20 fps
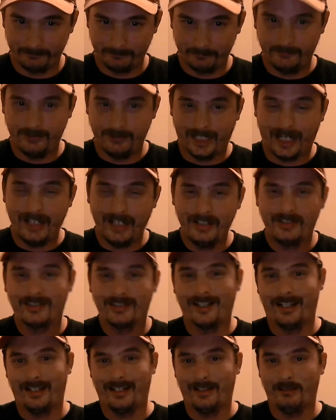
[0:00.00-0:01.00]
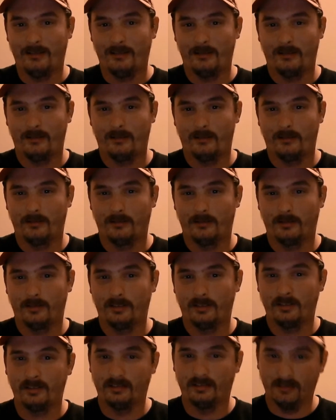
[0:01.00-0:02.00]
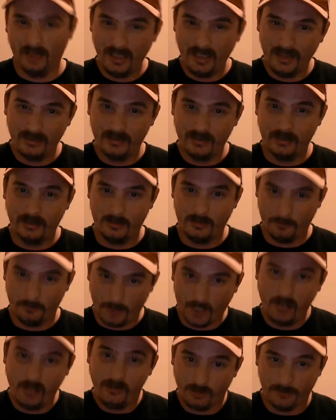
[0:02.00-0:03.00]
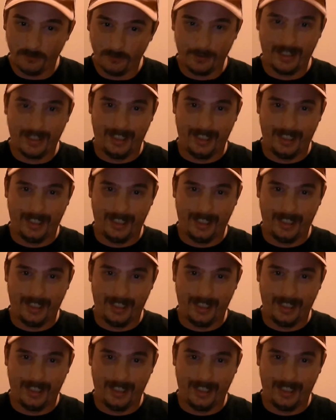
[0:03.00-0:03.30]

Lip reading: I decided to delete the imposter page.